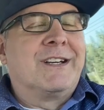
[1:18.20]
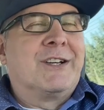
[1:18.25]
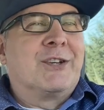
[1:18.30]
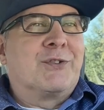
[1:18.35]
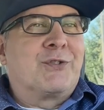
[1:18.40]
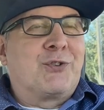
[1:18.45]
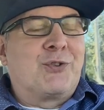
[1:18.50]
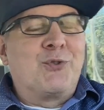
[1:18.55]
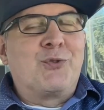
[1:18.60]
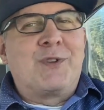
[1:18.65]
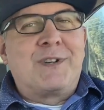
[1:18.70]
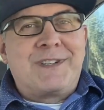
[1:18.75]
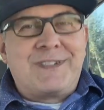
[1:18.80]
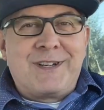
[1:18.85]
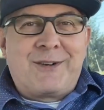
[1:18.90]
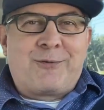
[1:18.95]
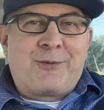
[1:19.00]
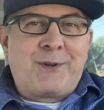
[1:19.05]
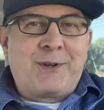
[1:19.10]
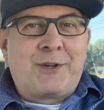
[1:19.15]
to the
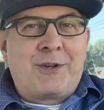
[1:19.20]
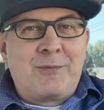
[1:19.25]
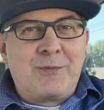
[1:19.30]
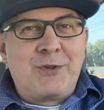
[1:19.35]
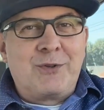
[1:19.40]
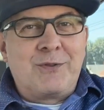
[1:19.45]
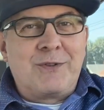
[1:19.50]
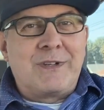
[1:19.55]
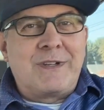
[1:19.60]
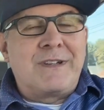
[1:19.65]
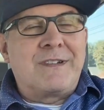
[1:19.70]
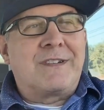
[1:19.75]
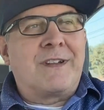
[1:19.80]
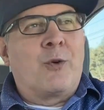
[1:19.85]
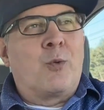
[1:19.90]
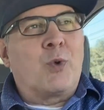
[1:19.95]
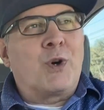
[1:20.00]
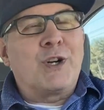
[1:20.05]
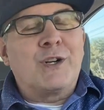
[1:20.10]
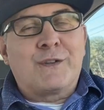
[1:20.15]
different communities, and
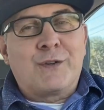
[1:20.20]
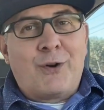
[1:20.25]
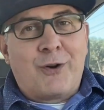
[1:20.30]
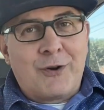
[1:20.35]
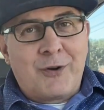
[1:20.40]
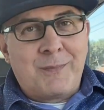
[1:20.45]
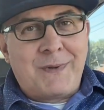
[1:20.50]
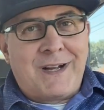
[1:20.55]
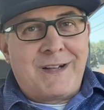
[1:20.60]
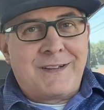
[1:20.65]
we're going to talk about